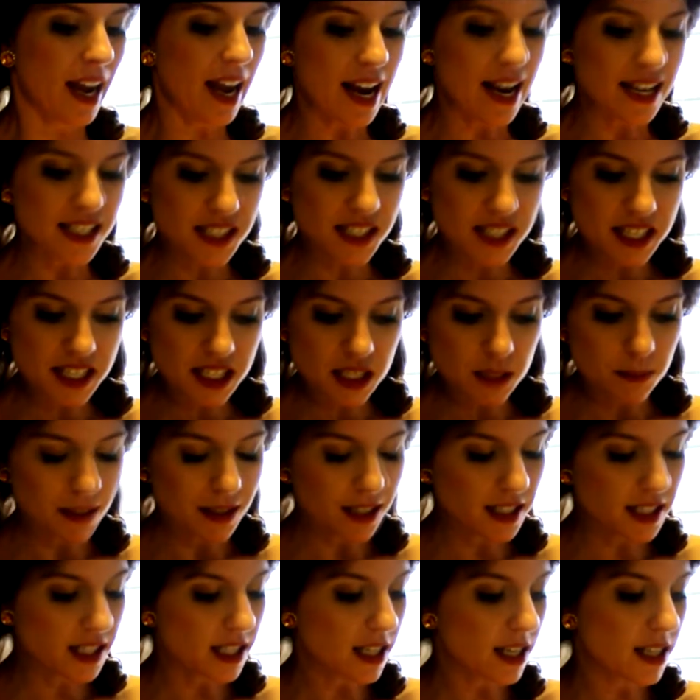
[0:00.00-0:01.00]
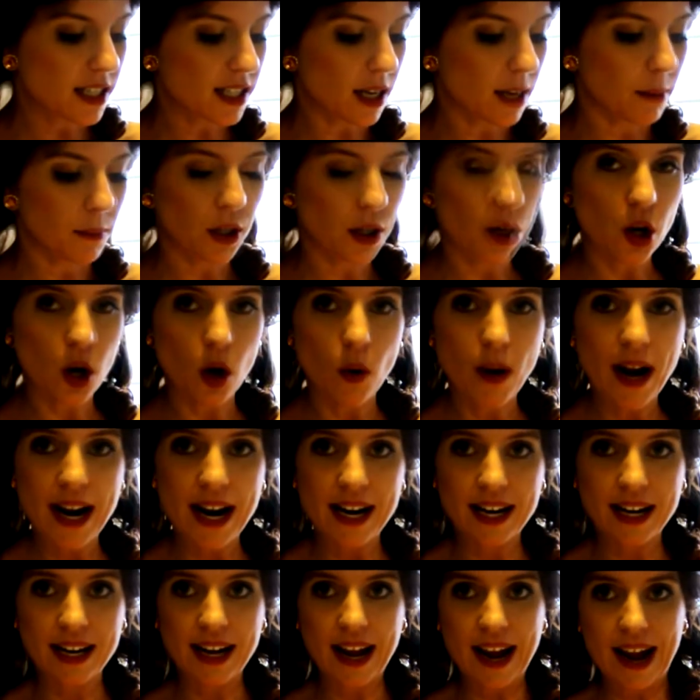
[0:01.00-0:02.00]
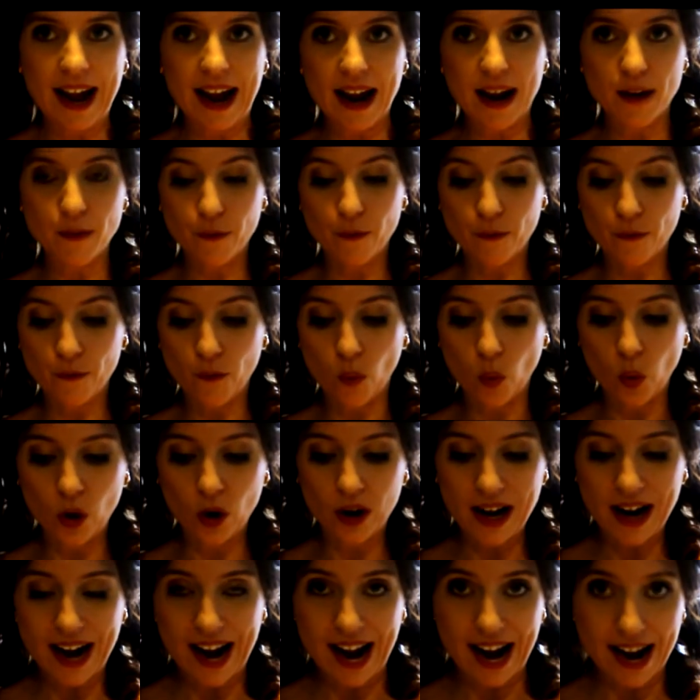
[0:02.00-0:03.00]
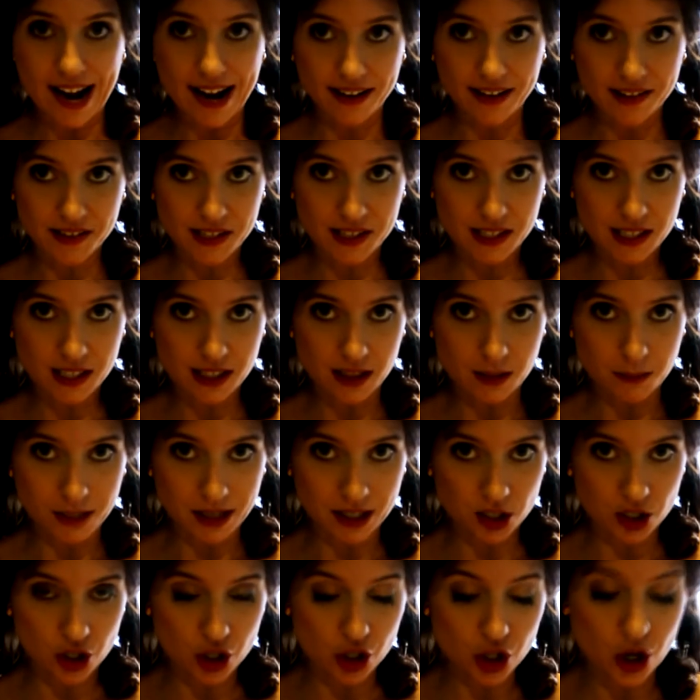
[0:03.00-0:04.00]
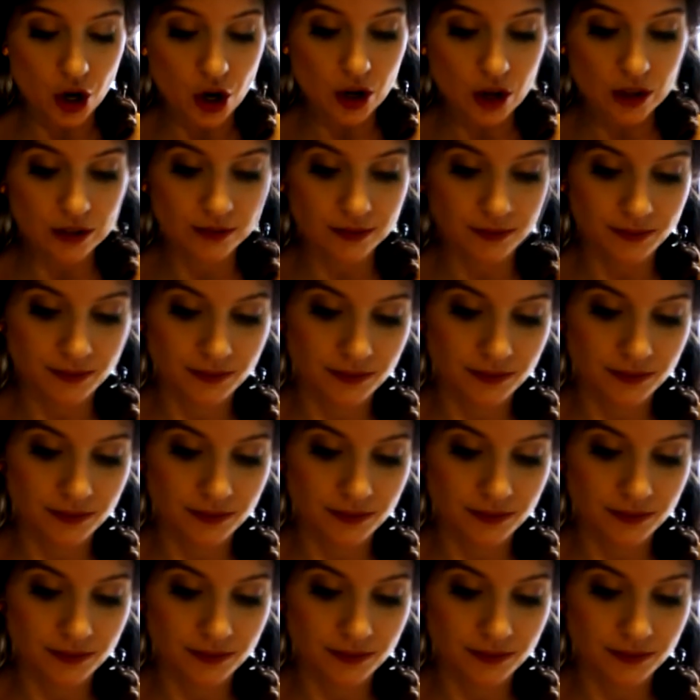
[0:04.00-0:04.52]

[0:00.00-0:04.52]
As this mixes, I'm gonna go ahead and add 4 eggs to the mixture,